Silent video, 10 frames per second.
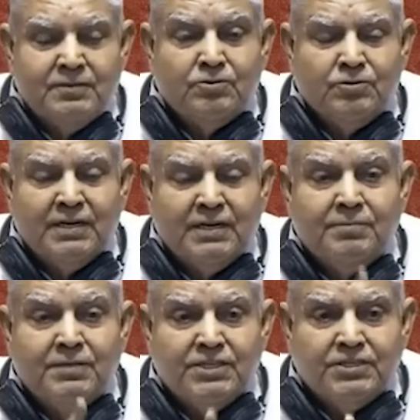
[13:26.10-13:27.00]
during
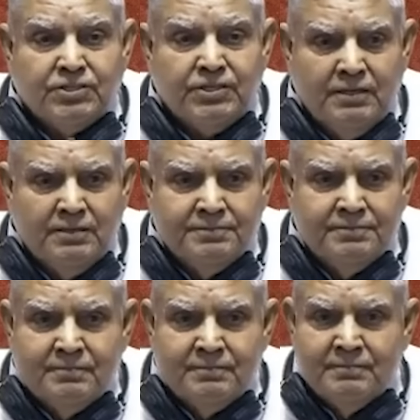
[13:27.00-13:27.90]
emergency,
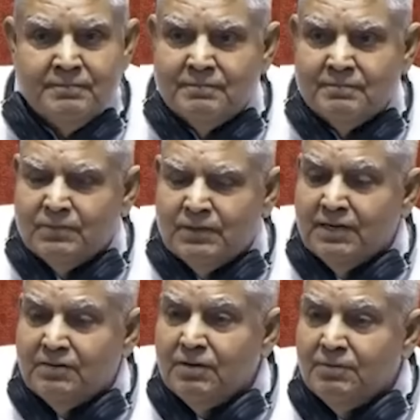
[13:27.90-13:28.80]

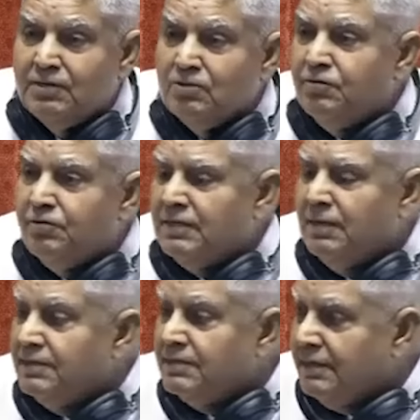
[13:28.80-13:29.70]
there will be no
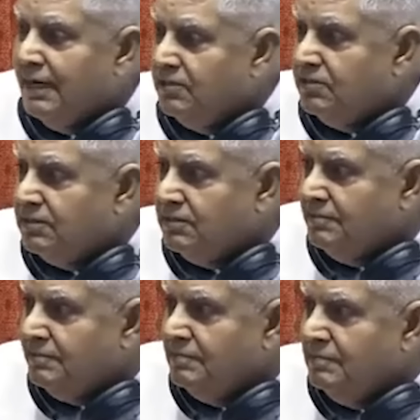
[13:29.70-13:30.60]
fundamental rights,
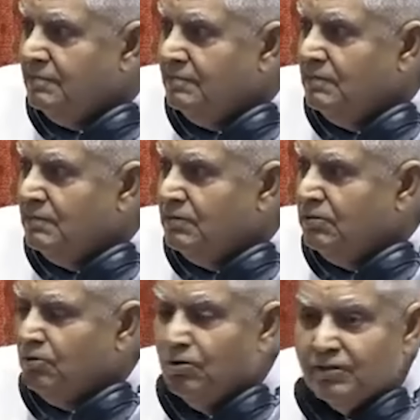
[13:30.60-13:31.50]

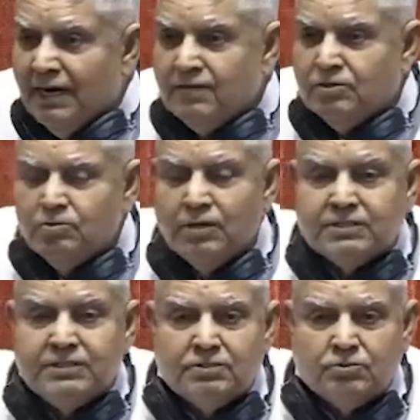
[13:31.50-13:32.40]
no right to
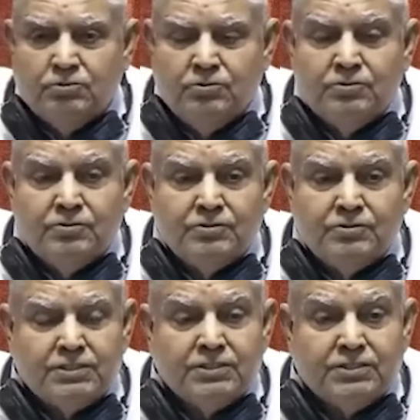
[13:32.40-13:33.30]
access to
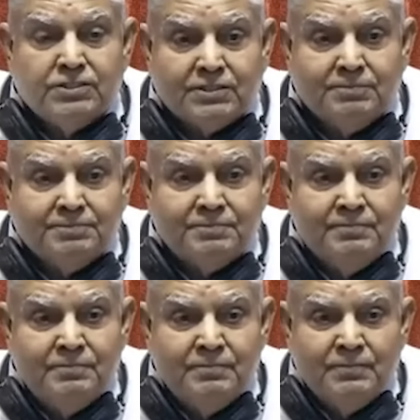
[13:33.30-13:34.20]
justice system.
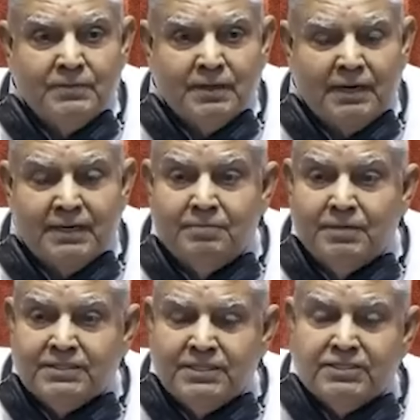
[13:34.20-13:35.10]
An
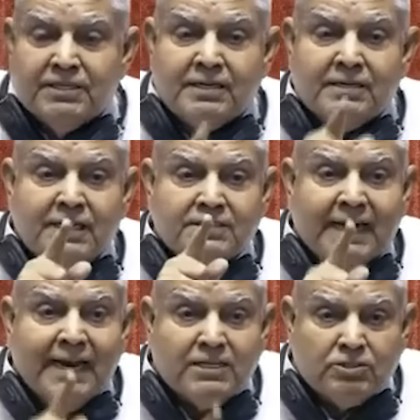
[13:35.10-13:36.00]
emergency can last
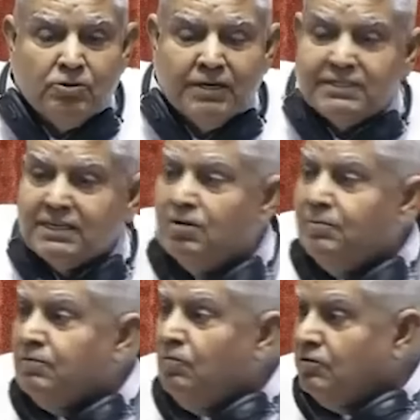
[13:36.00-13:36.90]
as long as the
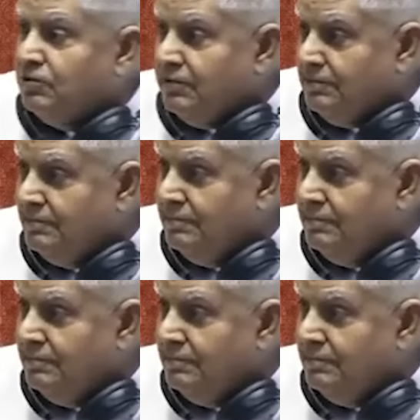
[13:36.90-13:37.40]
government wants.